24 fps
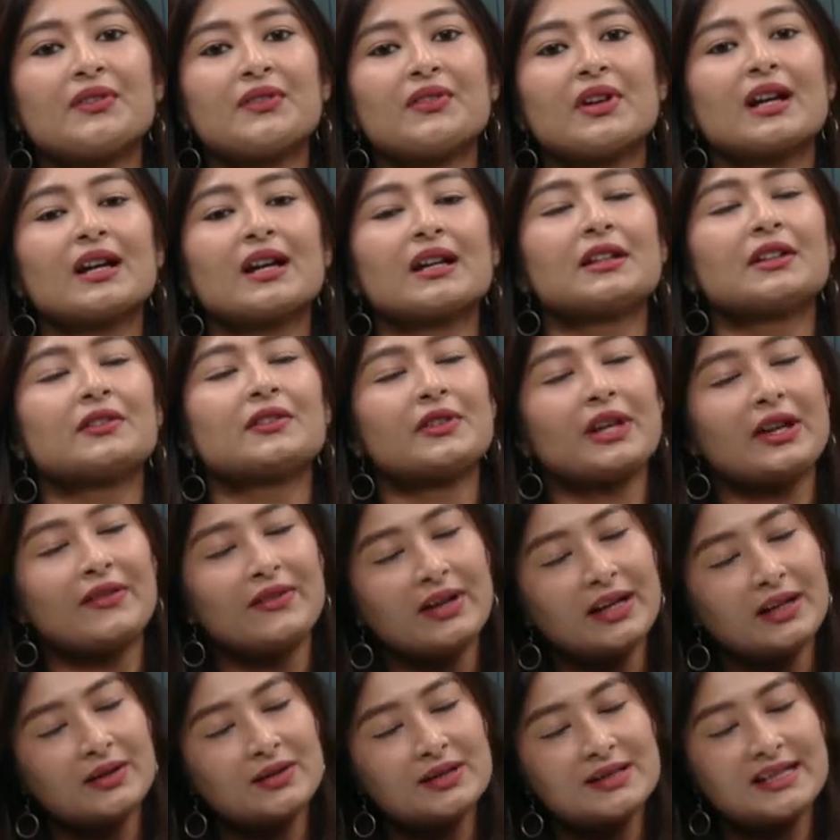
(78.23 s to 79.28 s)
everyone, a very
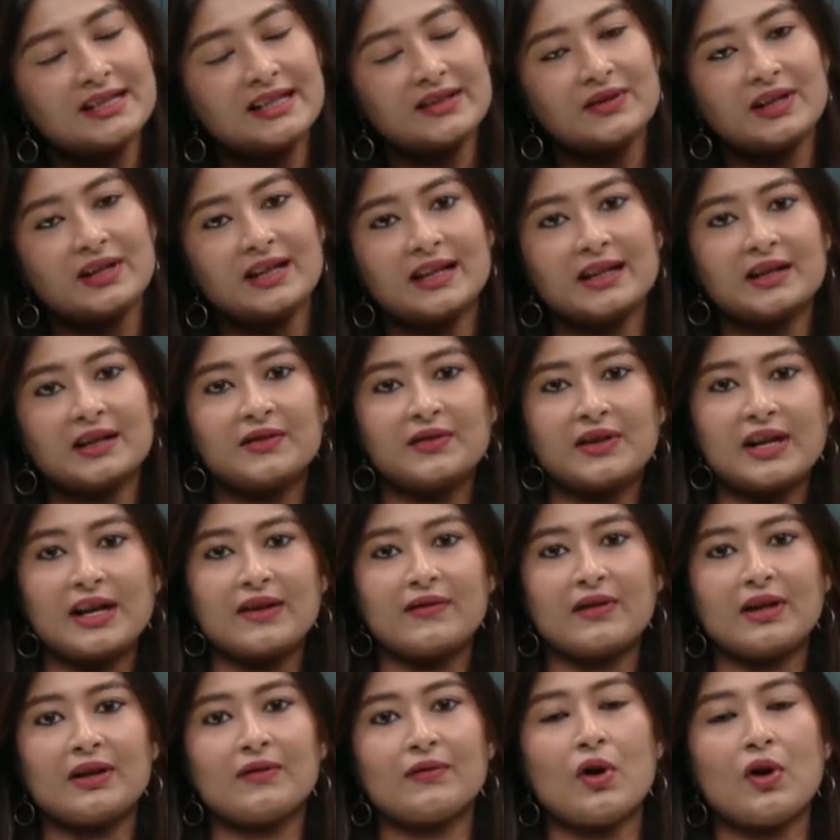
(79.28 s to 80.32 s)
very good evening and a very
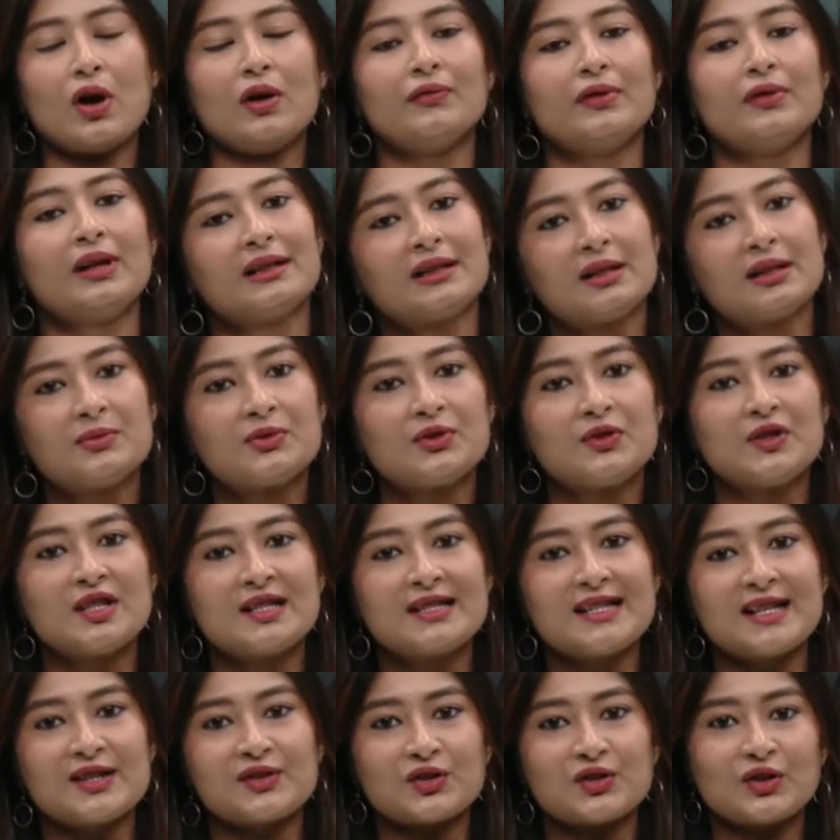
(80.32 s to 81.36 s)
very warm welcome to the
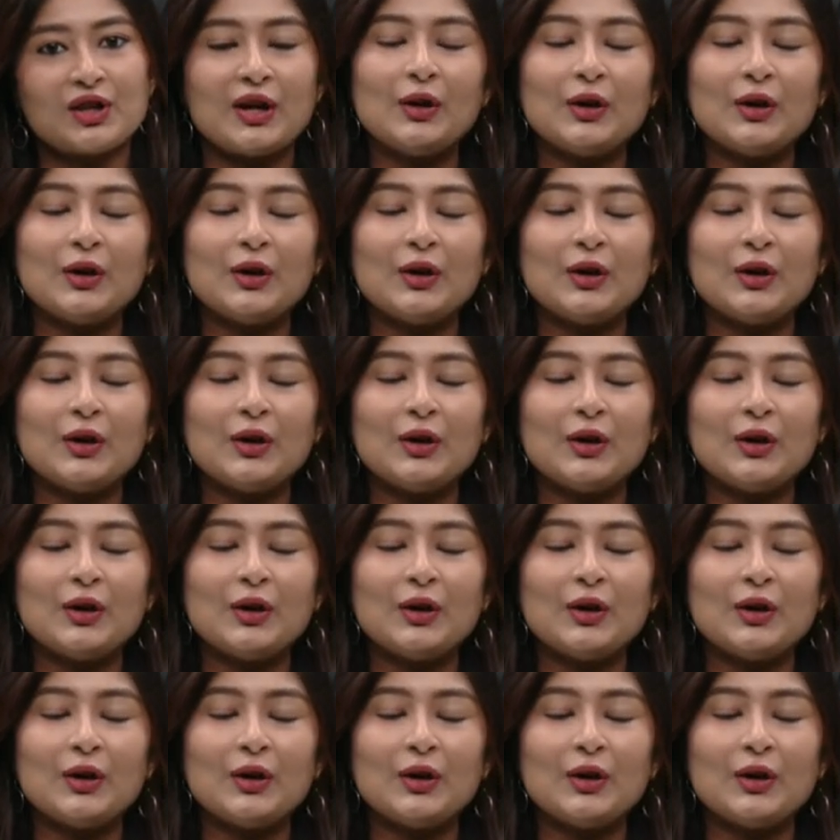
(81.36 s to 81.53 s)
session.